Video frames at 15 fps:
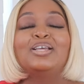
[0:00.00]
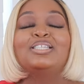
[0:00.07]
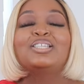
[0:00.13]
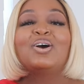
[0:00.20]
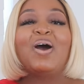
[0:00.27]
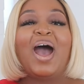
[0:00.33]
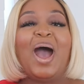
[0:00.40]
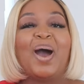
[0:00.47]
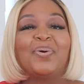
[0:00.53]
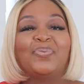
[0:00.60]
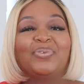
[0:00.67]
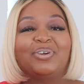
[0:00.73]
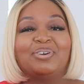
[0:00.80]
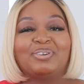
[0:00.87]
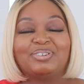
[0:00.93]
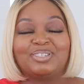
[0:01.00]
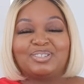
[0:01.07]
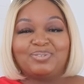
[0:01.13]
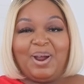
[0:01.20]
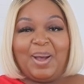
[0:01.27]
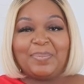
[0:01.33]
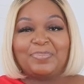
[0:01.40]
So I will
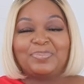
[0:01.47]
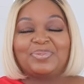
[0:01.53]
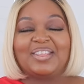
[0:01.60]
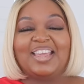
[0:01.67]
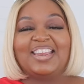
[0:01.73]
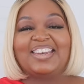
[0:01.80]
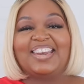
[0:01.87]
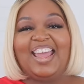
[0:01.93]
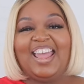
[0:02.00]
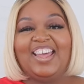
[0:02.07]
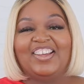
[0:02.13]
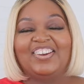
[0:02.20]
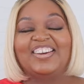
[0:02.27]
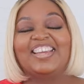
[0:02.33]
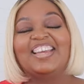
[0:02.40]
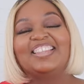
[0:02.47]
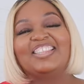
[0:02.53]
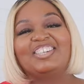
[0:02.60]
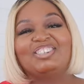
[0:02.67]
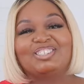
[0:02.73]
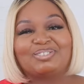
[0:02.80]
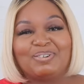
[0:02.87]
drop that down in
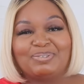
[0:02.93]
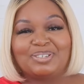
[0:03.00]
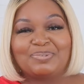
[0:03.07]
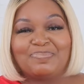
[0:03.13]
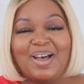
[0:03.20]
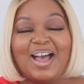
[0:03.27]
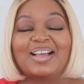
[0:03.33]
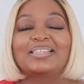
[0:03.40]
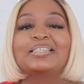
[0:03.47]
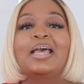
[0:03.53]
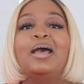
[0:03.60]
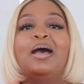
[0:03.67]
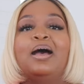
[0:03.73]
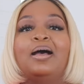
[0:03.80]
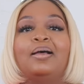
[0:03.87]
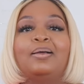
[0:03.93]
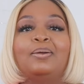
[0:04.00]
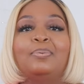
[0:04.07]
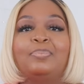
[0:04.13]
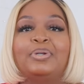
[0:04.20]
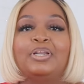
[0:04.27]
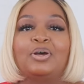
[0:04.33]
the description box
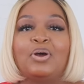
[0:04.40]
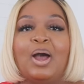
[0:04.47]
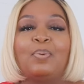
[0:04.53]
below.